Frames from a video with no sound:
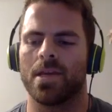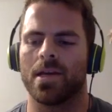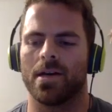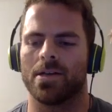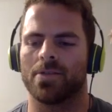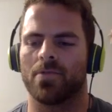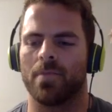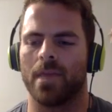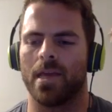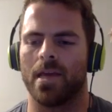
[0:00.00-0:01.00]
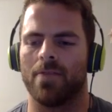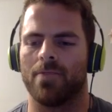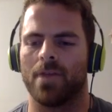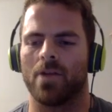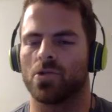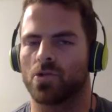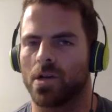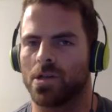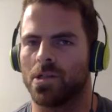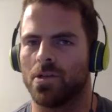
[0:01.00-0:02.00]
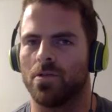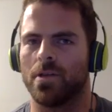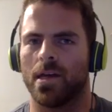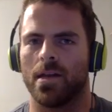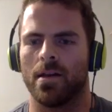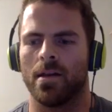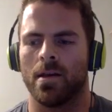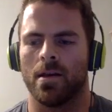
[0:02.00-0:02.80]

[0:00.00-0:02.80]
Because for me, if they don't trust you, then